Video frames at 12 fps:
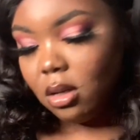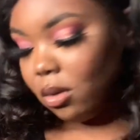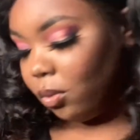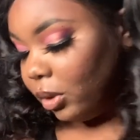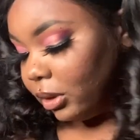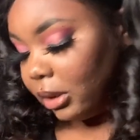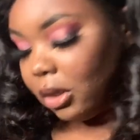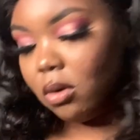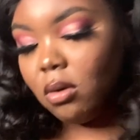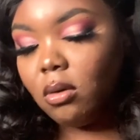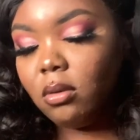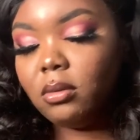what's it
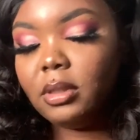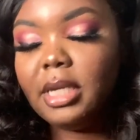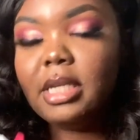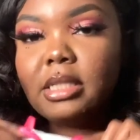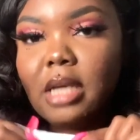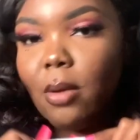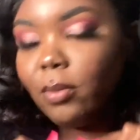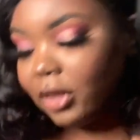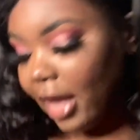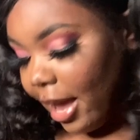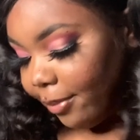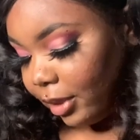called? These come with
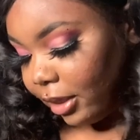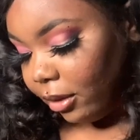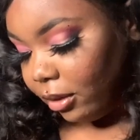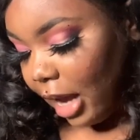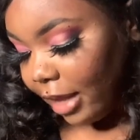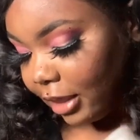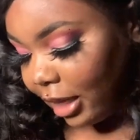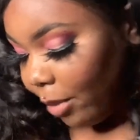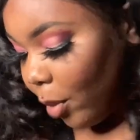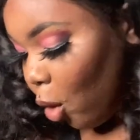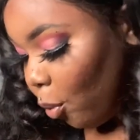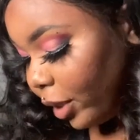the applicator. I think I'm
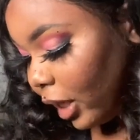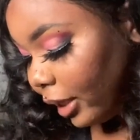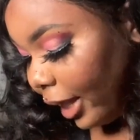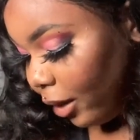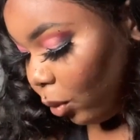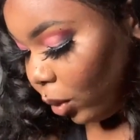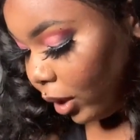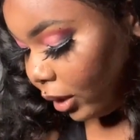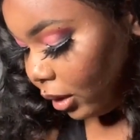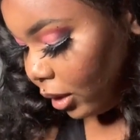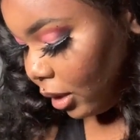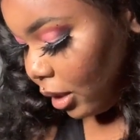gonna open a light
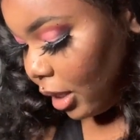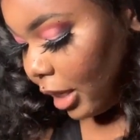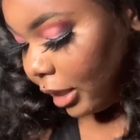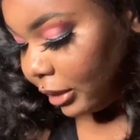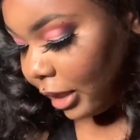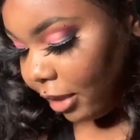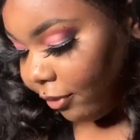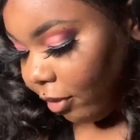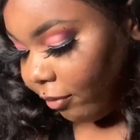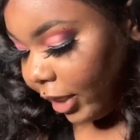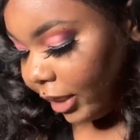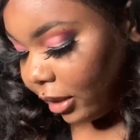one instead of a
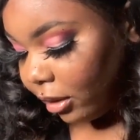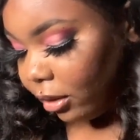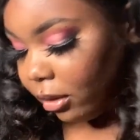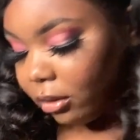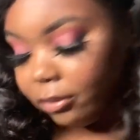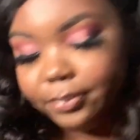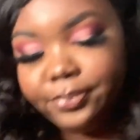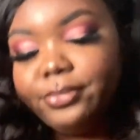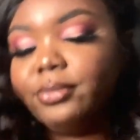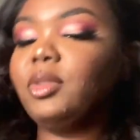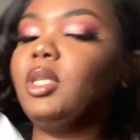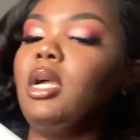regular.
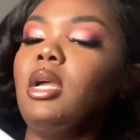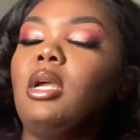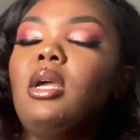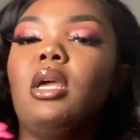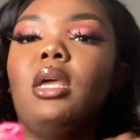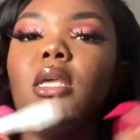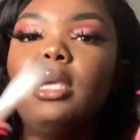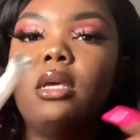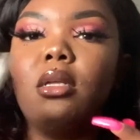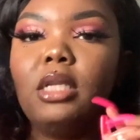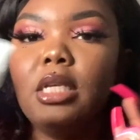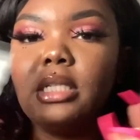Yeah,
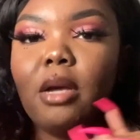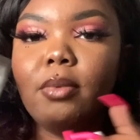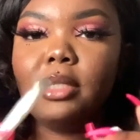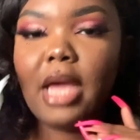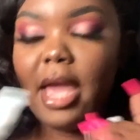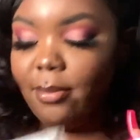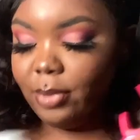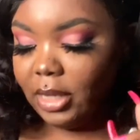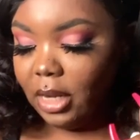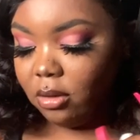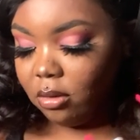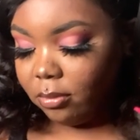these come with the
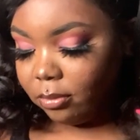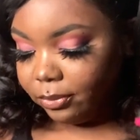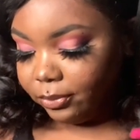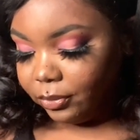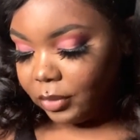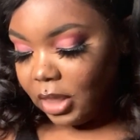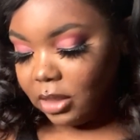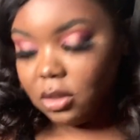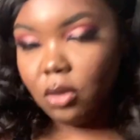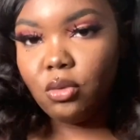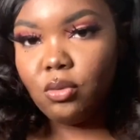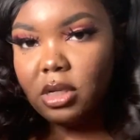applicator. And
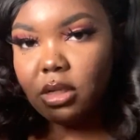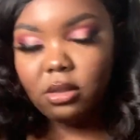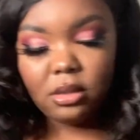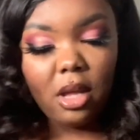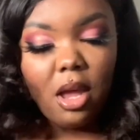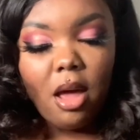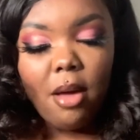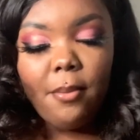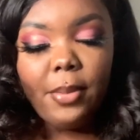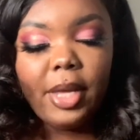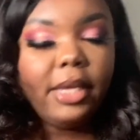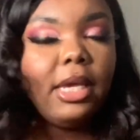so do these.
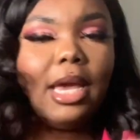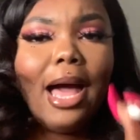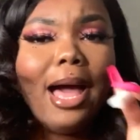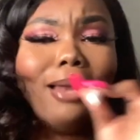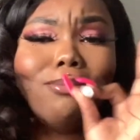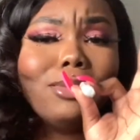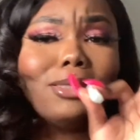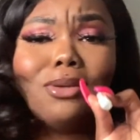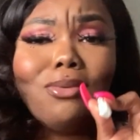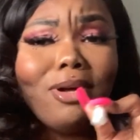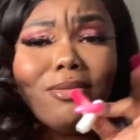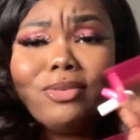But yeah, I was so
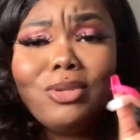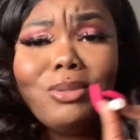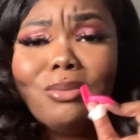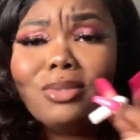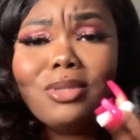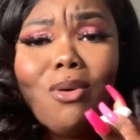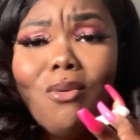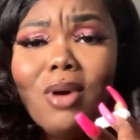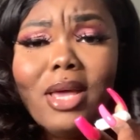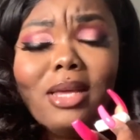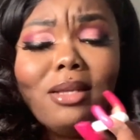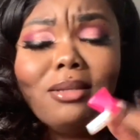confused
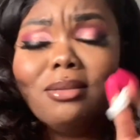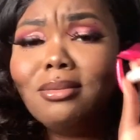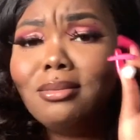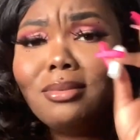on